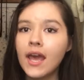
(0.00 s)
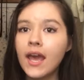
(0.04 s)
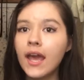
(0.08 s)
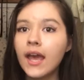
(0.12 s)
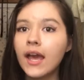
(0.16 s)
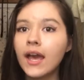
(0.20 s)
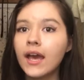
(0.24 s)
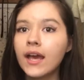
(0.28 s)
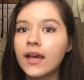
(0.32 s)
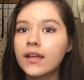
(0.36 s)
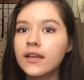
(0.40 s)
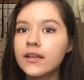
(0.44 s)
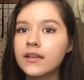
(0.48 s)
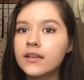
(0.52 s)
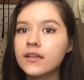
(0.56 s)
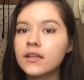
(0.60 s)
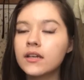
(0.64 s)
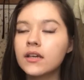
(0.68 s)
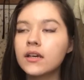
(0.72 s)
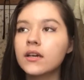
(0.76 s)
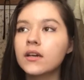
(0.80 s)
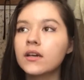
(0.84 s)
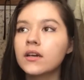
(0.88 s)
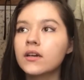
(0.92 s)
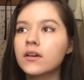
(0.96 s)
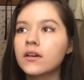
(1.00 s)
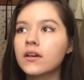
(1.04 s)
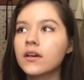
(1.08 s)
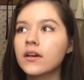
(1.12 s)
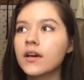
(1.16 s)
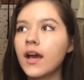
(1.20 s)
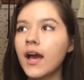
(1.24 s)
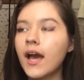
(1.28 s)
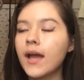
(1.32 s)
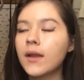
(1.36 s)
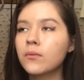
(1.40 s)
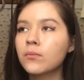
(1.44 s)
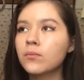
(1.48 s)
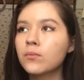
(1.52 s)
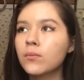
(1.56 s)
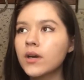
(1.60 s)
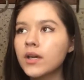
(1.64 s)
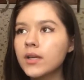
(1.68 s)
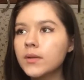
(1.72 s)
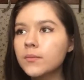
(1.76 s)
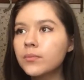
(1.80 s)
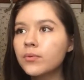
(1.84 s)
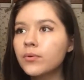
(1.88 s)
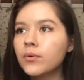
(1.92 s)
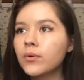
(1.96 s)
And at
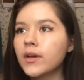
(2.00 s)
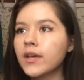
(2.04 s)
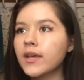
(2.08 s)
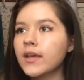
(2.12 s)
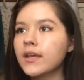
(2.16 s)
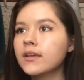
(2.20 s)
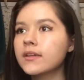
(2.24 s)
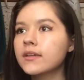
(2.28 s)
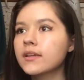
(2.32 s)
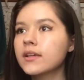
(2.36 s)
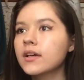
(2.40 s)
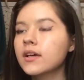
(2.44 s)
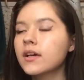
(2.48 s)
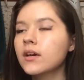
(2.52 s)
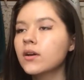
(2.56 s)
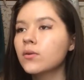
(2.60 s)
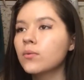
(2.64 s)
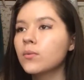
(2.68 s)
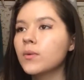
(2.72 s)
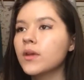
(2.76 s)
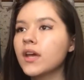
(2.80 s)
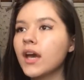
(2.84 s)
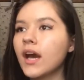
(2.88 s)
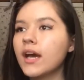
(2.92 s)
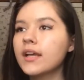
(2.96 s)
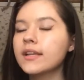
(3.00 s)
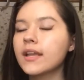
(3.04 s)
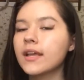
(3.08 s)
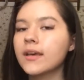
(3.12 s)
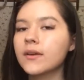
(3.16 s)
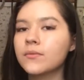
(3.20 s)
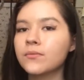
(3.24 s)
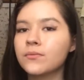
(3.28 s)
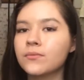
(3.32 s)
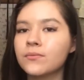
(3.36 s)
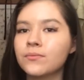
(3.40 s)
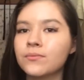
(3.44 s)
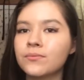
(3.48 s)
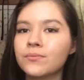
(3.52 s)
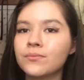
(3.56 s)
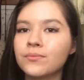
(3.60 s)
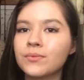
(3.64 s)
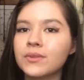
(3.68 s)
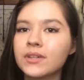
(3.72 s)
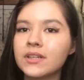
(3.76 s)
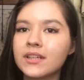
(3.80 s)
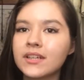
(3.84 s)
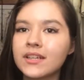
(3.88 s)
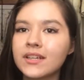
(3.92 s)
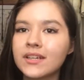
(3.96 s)
one point we got like
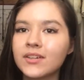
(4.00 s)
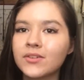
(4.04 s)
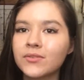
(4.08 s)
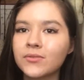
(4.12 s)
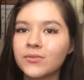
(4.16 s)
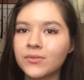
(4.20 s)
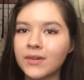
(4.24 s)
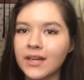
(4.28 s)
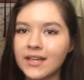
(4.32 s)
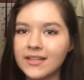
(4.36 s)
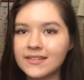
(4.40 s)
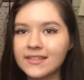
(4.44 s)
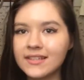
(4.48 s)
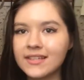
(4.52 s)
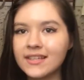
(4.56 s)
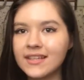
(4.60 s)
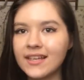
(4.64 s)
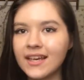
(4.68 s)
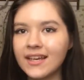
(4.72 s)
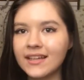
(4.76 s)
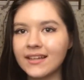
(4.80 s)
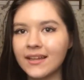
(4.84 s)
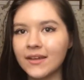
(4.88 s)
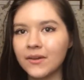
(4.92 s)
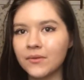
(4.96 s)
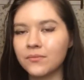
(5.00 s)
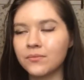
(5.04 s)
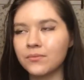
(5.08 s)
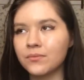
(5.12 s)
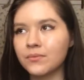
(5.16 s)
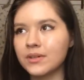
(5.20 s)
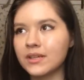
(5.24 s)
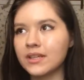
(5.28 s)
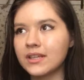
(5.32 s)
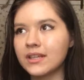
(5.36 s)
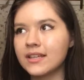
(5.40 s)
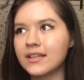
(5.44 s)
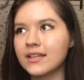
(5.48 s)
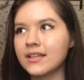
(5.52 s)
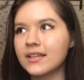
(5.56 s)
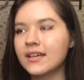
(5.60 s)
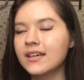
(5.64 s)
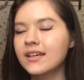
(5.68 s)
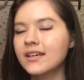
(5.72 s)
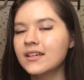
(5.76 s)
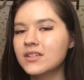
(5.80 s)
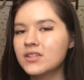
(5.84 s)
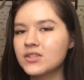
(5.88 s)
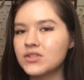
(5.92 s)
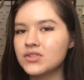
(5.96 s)
really crazy and like really
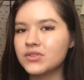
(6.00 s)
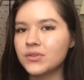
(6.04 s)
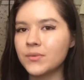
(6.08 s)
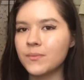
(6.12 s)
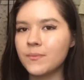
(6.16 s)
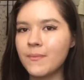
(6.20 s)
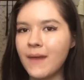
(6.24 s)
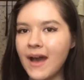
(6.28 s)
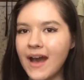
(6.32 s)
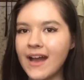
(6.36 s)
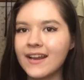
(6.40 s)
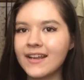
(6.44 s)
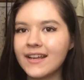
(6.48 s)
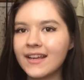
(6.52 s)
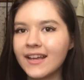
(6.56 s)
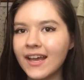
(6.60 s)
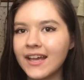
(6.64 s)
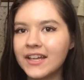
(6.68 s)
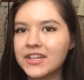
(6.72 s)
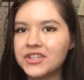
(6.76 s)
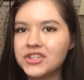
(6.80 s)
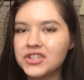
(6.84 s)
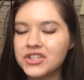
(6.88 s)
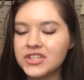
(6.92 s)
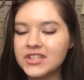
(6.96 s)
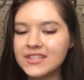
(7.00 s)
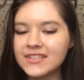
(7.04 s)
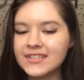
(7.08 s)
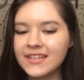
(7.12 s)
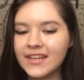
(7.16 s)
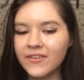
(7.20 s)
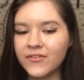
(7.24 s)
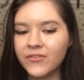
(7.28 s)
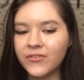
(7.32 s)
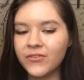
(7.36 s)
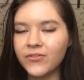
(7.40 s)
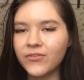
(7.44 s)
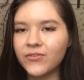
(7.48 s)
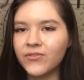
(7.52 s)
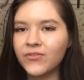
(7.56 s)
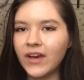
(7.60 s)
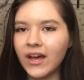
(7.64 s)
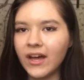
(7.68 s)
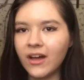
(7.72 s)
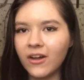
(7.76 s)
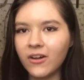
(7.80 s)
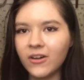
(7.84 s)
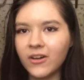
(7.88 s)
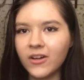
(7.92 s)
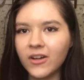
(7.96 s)
dramatic, and she just like
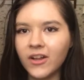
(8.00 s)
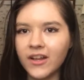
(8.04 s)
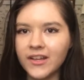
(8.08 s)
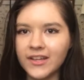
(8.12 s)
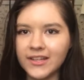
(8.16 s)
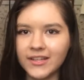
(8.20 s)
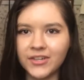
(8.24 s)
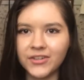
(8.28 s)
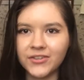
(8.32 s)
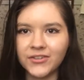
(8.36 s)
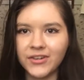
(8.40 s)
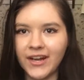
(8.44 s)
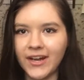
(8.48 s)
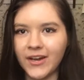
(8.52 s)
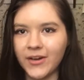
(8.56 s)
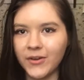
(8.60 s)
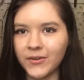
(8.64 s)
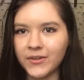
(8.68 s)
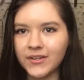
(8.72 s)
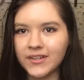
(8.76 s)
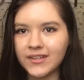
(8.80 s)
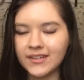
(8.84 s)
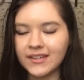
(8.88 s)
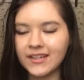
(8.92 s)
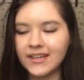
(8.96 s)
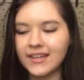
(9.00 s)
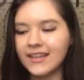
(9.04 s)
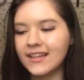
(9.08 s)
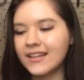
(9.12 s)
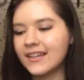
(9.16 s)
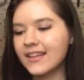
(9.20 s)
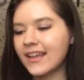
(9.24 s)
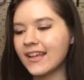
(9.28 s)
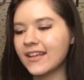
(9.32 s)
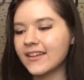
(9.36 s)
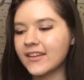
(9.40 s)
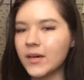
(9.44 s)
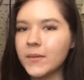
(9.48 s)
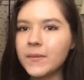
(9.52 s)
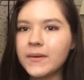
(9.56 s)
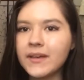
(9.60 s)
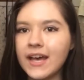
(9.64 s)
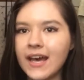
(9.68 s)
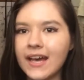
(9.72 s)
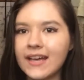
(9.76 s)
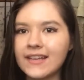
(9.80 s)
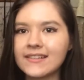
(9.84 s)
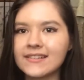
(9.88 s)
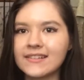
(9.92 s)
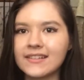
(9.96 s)
fell on the ground, like not by
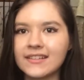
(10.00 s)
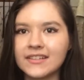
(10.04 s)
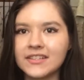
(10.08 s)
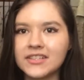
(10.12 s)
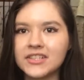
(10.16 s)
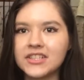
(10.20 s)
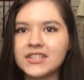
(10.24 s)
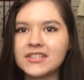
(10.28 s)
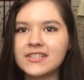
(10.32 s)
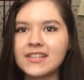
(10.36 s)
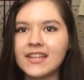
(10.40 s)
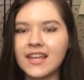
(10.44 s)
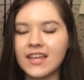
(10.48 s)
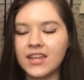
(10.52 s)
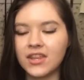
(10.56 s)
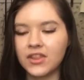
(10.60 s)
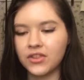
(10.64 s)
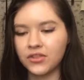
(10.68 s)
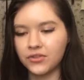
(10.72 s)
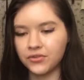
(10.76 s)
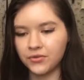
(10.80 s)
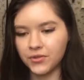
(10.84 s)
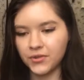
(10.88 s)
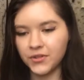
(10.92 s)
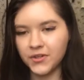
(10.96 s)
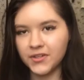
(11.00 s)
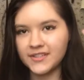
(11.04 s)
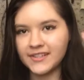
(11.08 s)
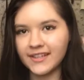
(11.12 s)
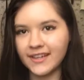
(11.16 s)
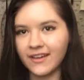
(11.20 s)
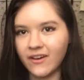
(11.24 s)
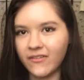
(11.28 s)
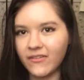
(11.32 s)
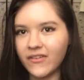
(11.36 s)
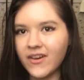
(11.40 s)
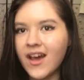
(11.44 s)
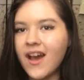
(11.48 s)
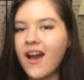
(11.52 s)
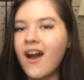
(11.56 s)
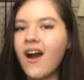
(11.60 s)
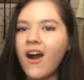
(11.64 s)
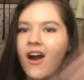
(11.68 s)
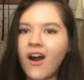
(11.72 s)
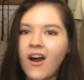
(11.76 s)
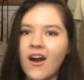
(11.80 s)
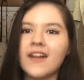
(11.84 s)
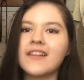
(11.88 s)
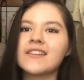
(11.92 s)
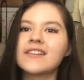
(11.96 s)
accident. She just like threw herself
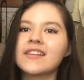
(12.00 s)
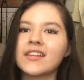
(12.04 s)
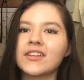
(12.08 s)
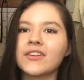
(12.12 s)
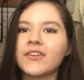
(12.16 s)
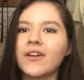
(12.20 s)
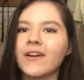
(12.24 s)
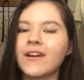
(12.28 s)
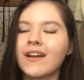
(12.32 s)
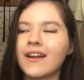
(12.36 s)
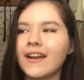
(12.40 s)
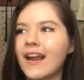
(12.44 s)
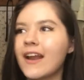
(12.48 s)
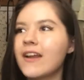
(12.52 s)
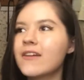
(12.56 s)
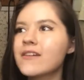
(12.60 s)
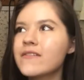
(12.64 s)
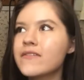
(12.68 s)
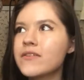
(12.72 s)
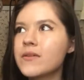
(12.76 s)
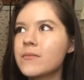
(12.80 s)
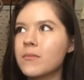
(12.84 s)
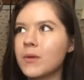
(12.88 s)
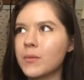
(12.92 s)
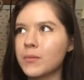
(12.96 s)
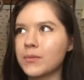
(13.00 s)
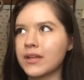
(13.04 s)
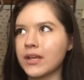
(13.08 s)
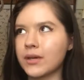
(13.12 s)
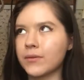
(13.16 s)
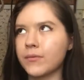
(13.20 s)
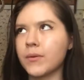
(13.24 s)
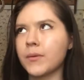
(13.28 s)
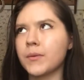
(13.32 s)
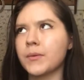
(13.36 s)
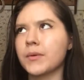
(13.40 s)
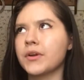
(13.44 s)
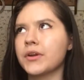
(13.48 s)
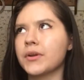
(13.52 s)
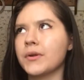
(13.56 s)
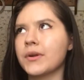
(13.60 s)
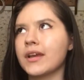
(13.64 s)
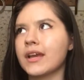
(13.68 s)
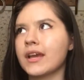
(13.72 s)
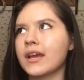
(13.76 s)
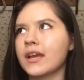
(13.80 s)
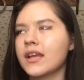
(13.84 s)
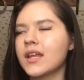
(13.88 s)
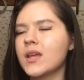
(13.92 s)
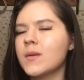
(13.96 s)
onto the ground, and I don't even remember like what we were
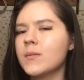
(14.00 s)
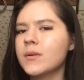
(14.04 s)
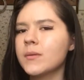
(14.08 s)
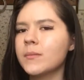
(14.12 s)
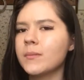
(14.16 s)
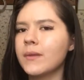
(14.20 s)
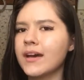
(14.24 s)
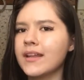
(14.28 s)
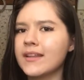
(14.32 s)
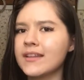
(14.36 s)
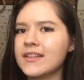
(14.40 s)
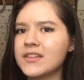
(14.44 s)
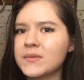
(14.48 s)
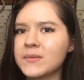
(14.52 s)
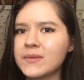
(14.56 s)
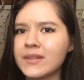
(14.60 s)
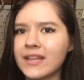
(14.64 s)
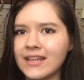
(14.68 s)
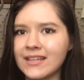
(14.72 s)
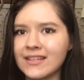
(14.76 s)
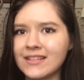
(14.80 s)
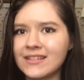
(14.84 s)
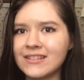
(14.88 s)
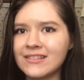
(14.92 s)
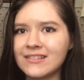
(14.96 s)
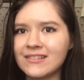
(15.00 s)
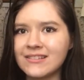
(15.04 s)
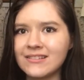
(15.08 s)
doing. Keep in mind this was like